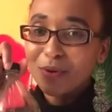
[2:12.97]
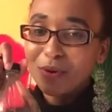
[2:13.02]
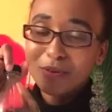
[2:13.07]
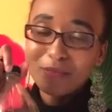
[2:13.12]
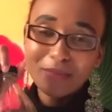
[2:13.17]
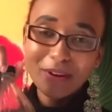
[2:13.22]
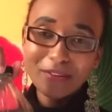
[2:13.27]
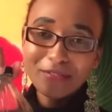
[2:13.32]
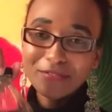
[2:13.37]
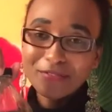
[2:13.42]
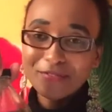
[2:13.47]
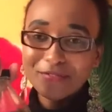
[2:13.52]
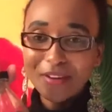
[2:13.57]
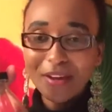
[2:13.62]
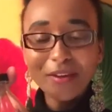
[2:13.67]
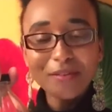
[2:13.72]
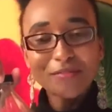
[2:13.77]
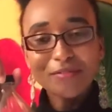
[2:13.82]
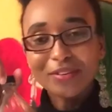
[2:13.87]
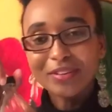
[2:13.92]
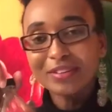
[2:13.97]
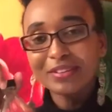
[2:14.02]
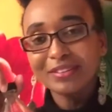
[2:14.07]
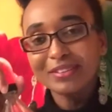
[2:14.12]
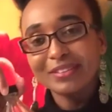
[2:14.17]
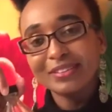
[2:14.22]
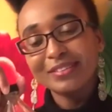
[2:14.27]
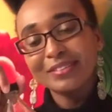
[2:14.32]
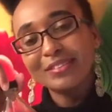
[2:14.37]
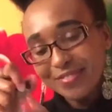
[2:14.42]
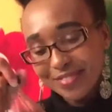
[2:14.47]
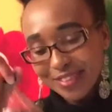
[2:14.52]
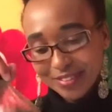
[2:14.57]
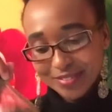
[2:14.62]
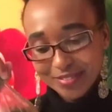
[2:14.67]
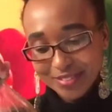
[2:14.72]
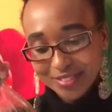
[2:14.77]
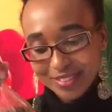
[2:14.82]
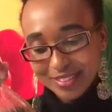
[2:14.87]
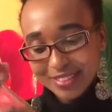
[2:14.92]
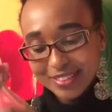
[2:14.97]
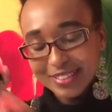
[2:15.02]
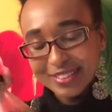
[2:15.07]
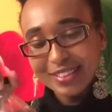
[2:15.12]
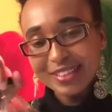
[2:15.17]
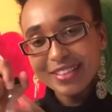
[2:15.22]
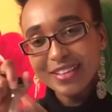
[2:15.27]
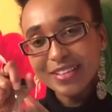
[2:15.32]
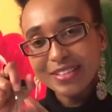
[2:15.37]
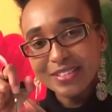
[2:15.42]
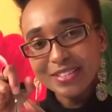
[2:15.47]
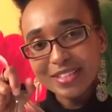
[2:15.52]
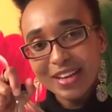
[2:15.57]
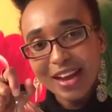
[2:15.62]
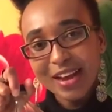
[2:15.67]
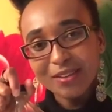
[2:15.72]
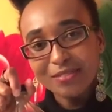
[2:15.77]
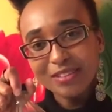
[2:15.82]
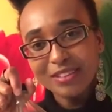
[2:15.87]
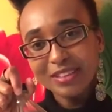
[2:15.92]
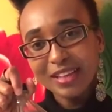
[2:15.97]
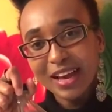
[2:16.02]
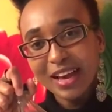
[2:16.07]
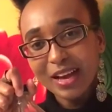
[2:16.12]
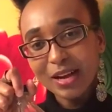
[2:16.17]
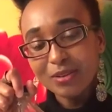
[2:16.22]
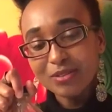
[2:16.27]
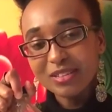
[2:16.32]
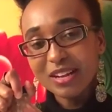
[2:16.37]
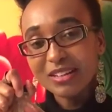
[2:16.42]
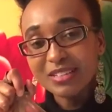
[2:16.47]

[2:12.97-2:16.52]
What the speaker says: one of my favorite things to have in the house.